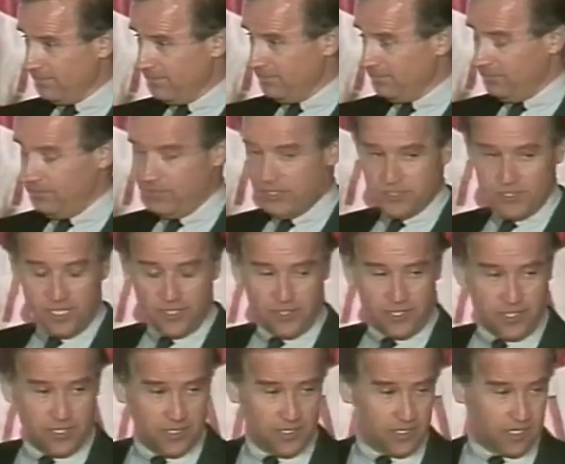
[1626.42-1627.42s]
But there's nothing
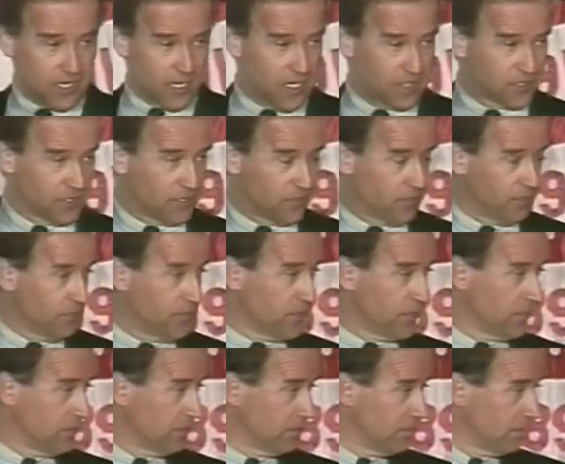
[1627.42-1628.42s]
in the Constitution
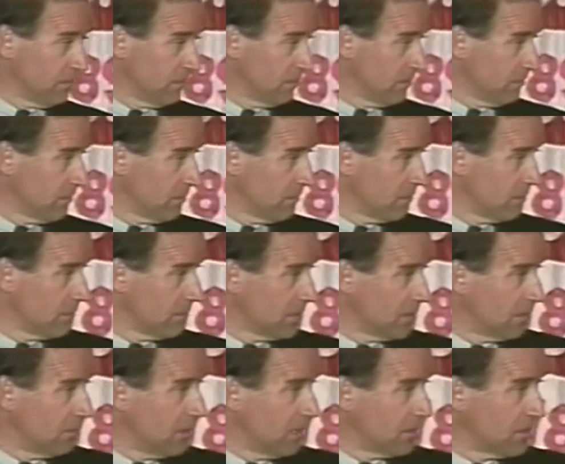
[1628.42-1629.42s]

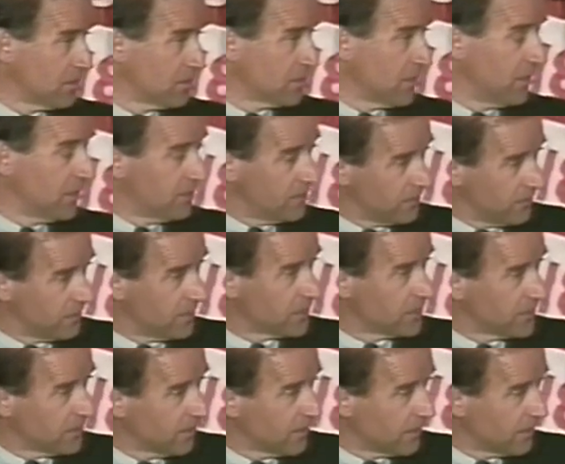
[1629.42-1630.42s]
about the Senate
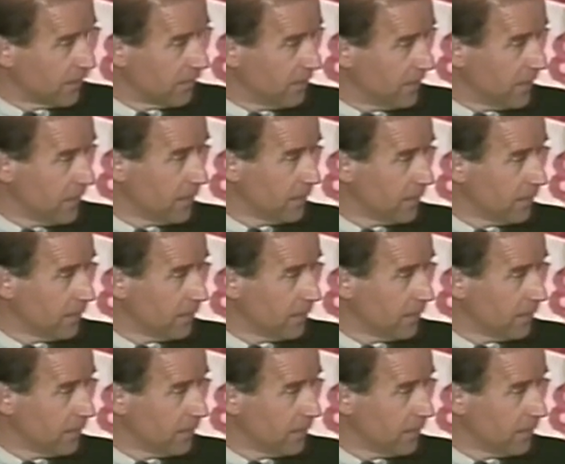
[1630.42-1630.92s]
Judiciary Committee.